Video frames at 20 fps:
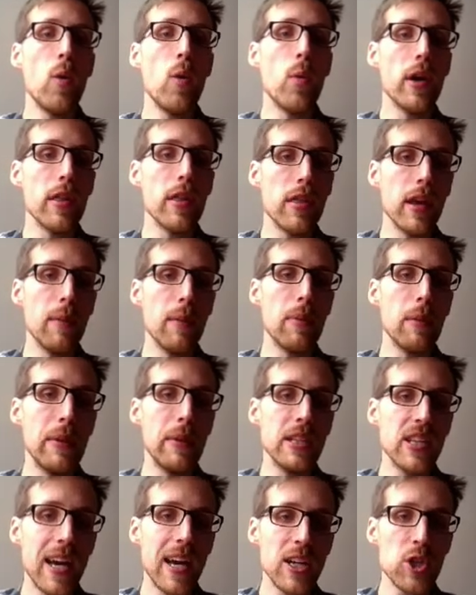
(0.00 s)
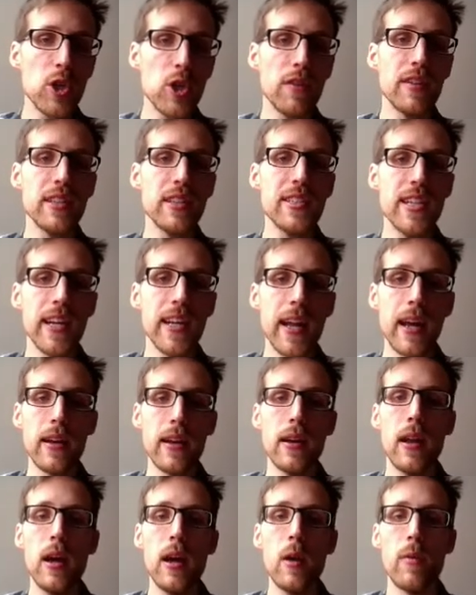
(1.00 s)
with the implementation of a
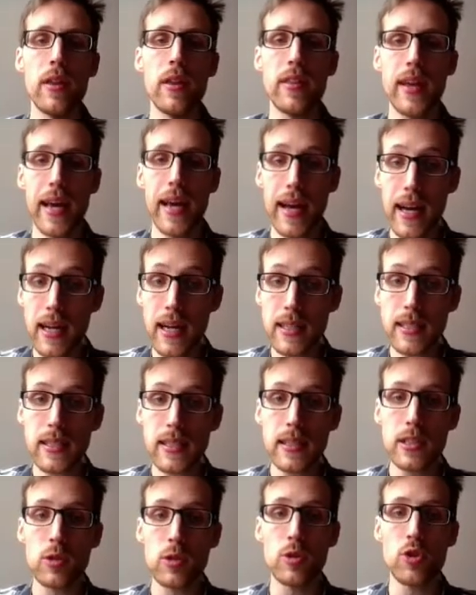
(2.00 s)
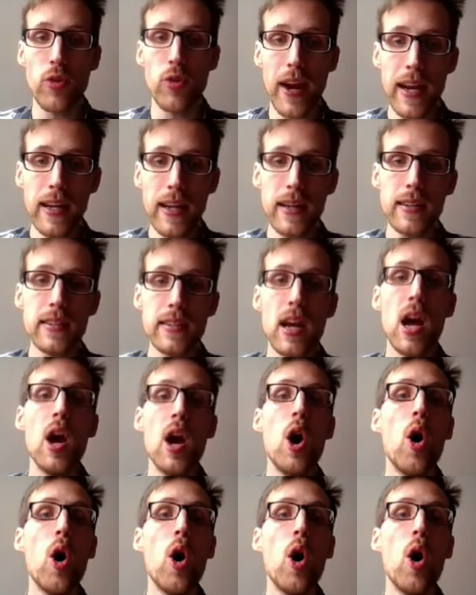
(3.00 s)
CNN with Keras to train it